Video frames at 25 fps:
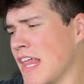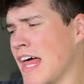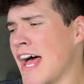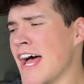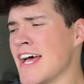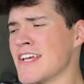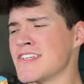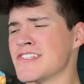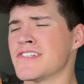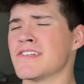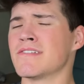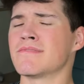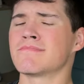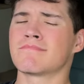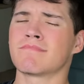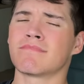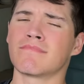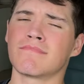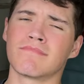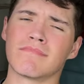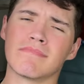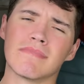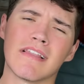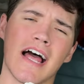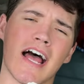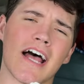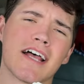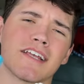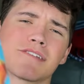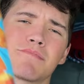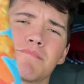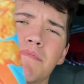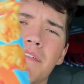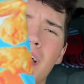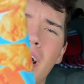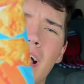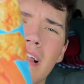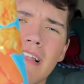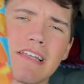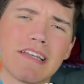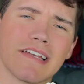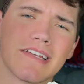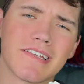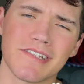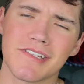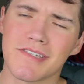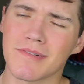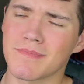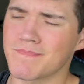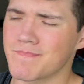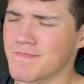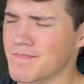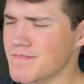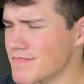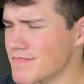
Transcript: last but not least,